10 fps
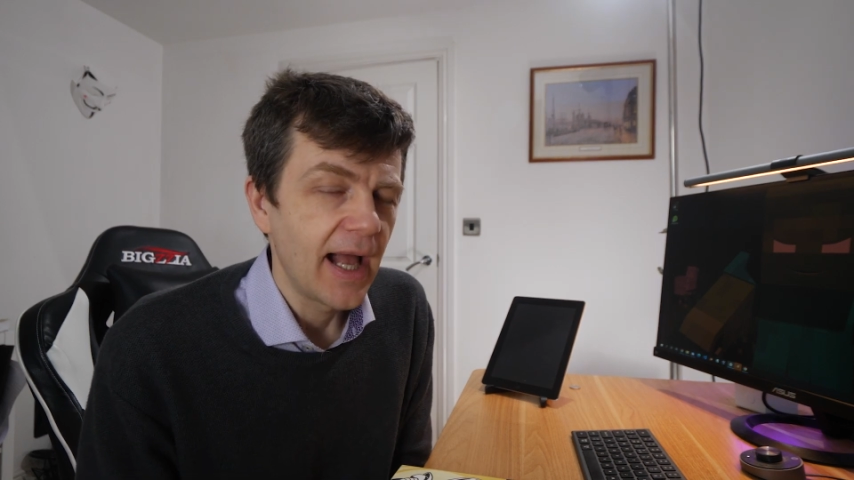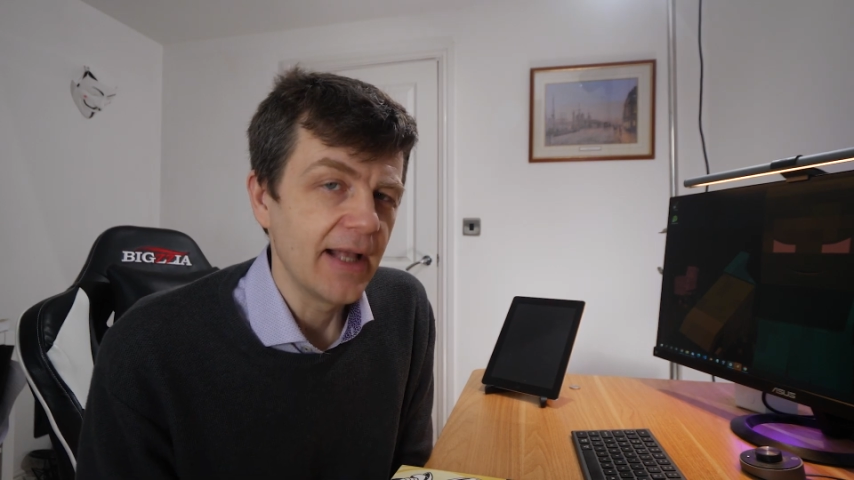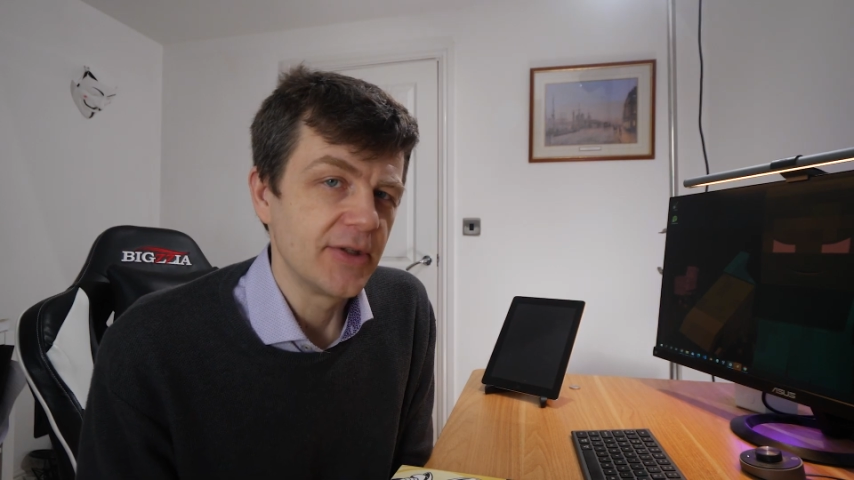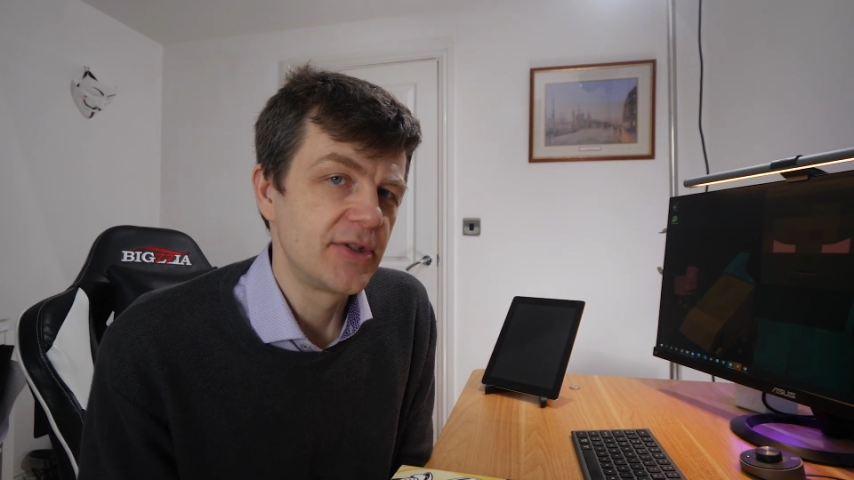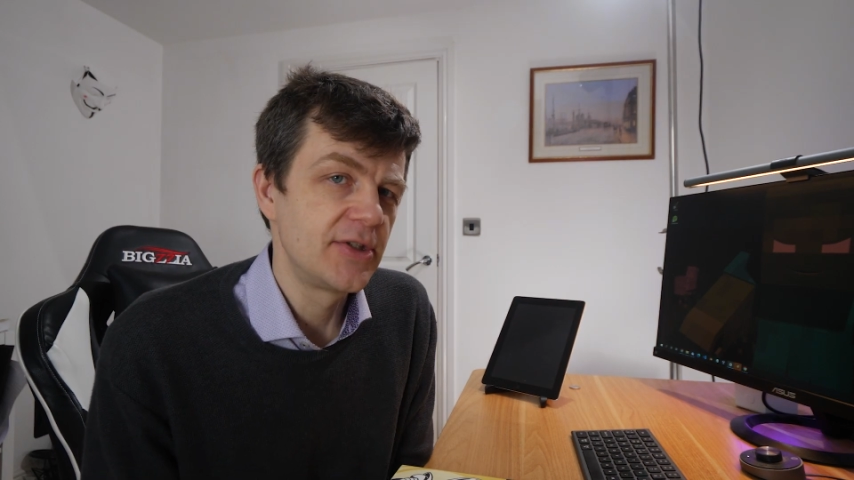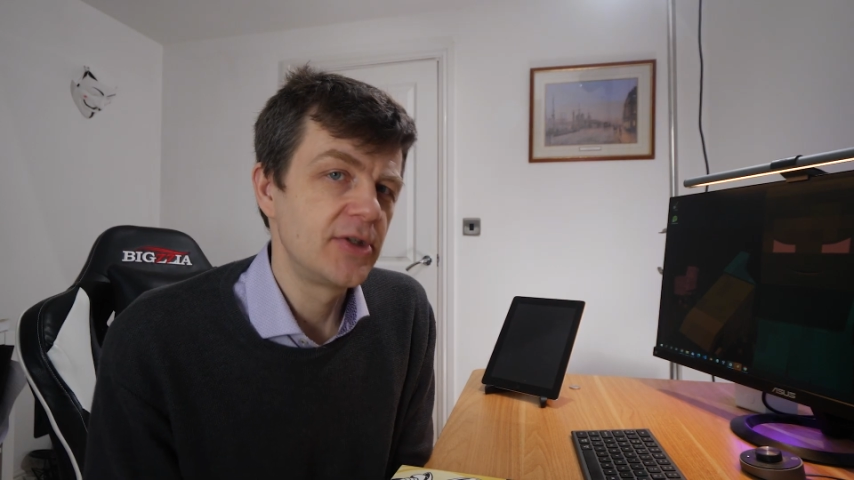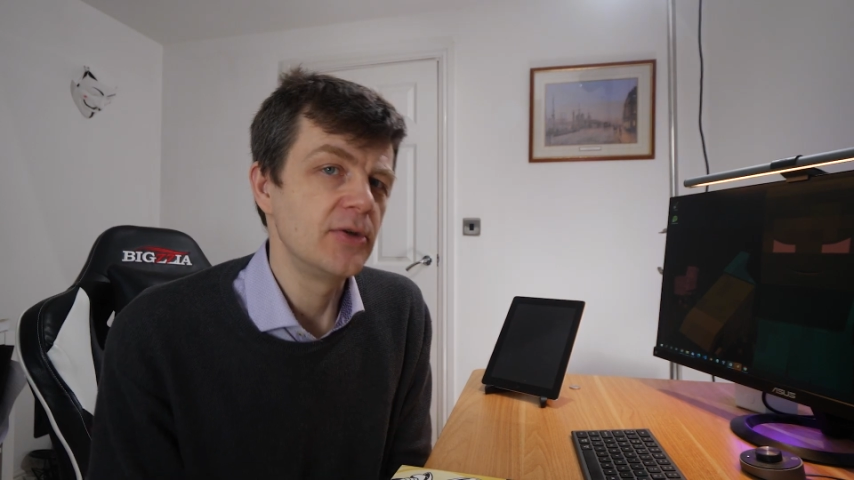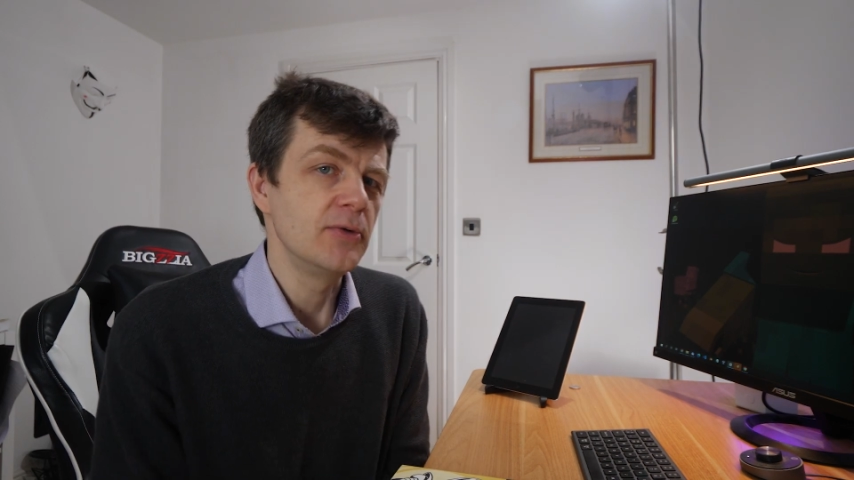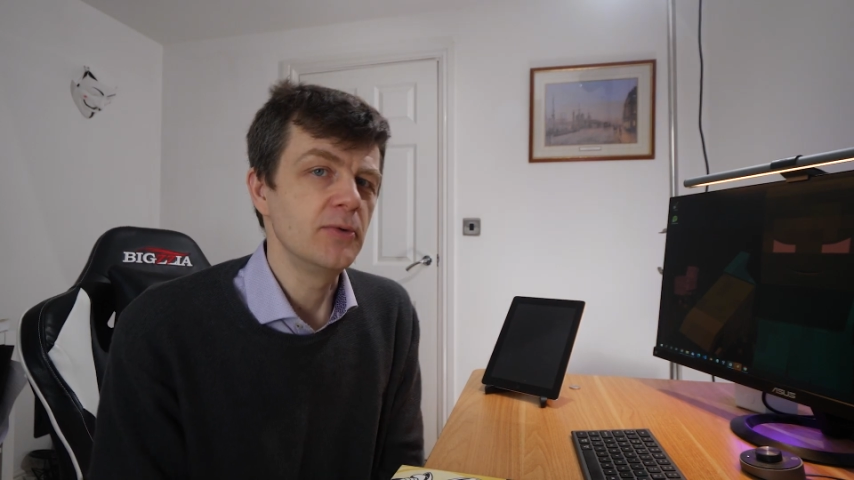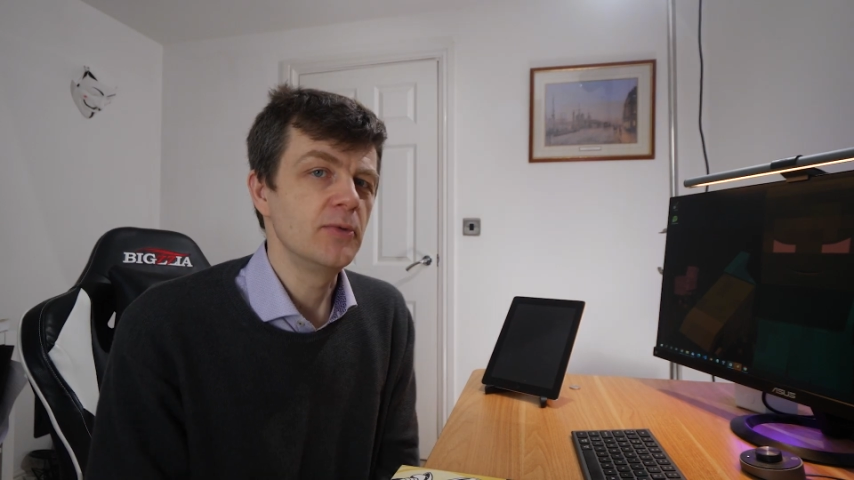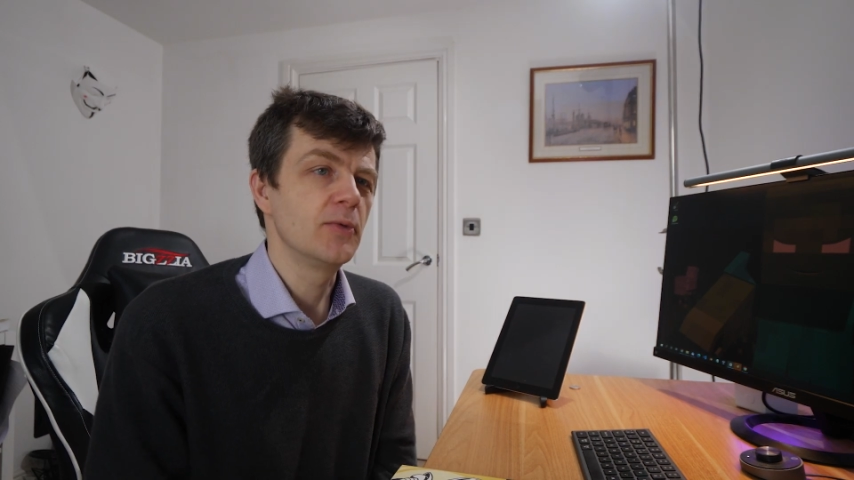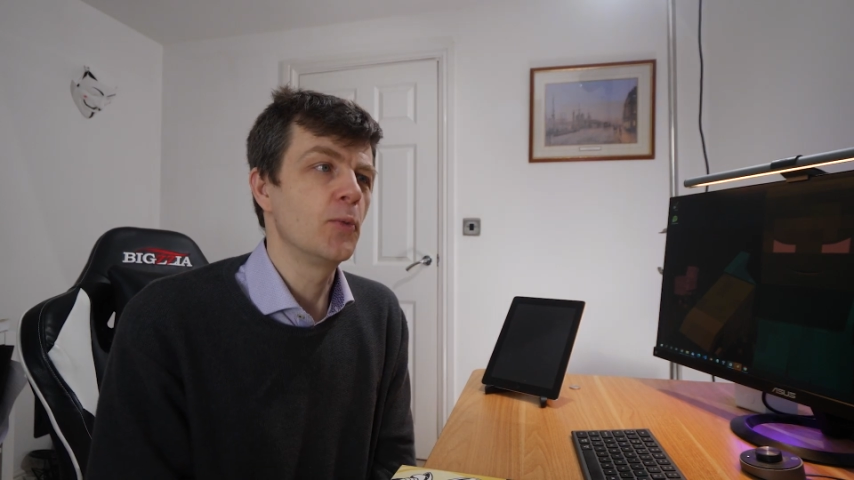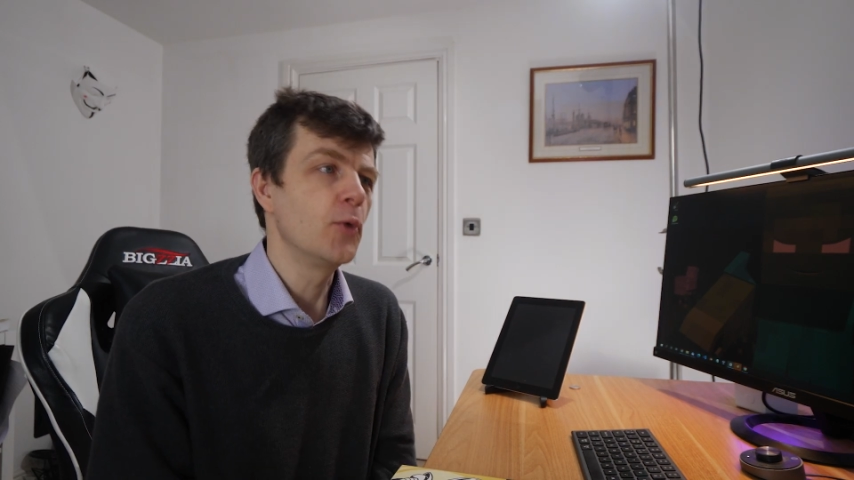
as to